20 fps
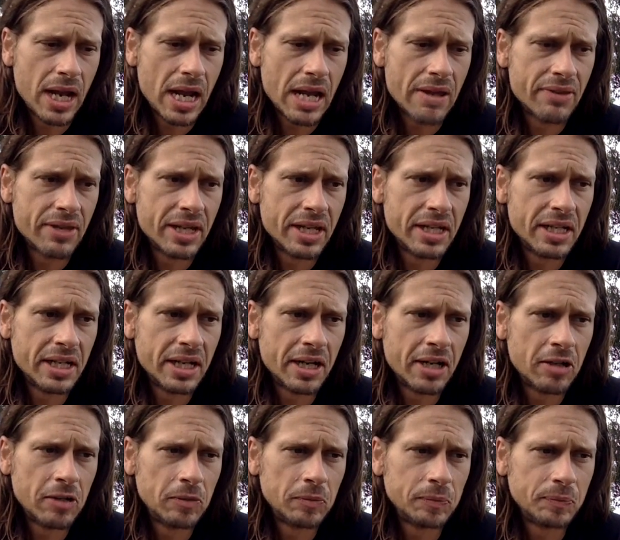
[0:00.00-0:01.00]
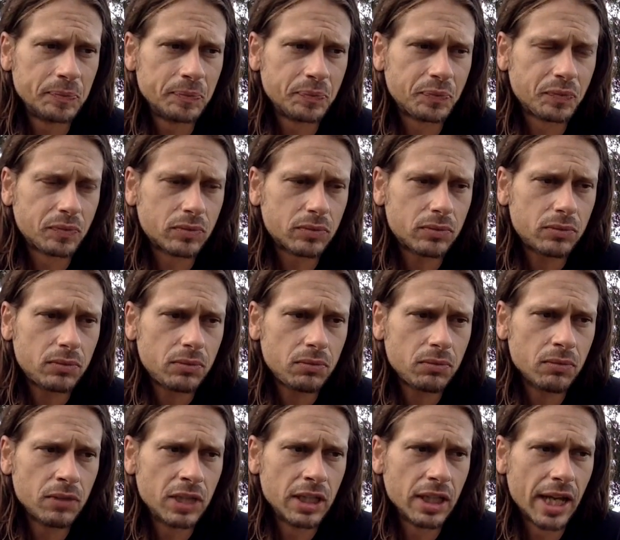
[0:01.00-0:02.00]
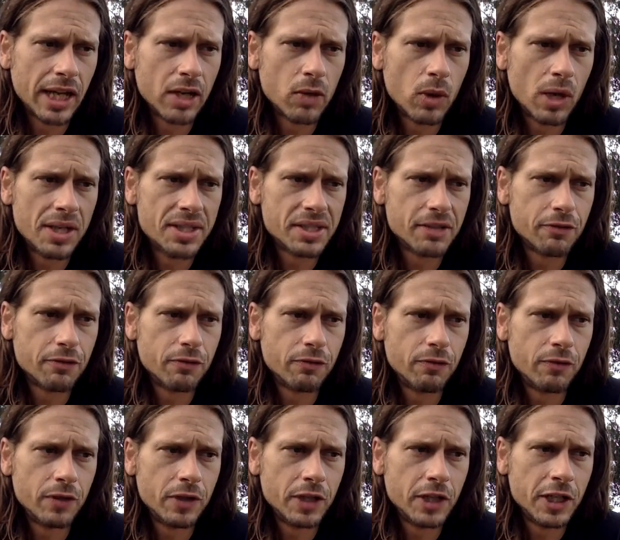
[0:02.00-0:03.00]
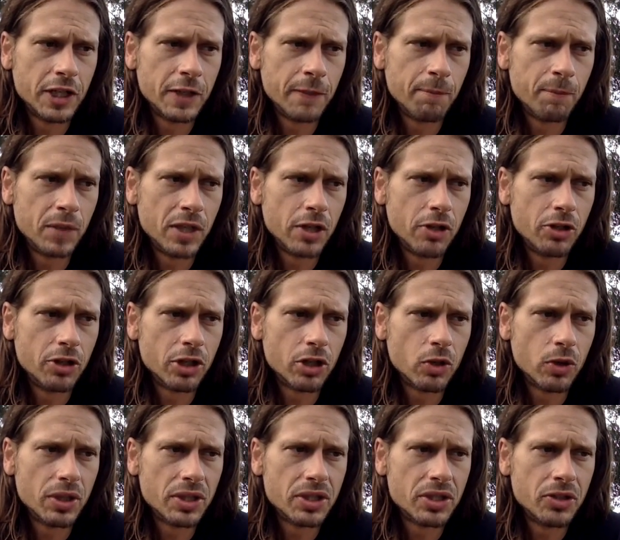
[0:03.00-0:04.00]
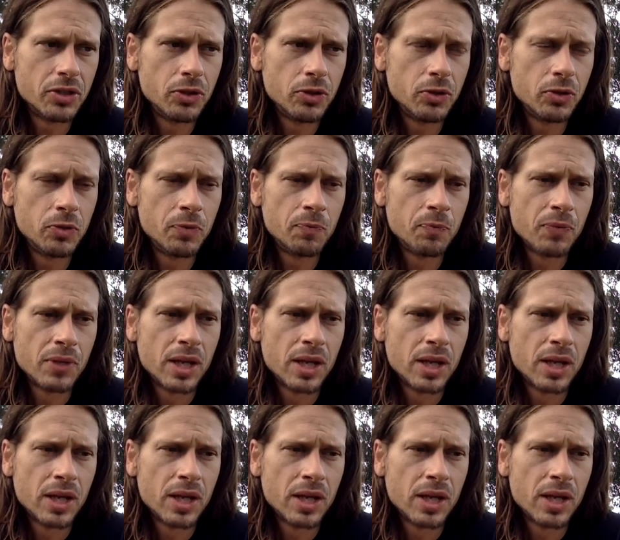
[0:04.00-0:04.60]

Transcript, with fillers: And then, um, likewise, if you know you're going to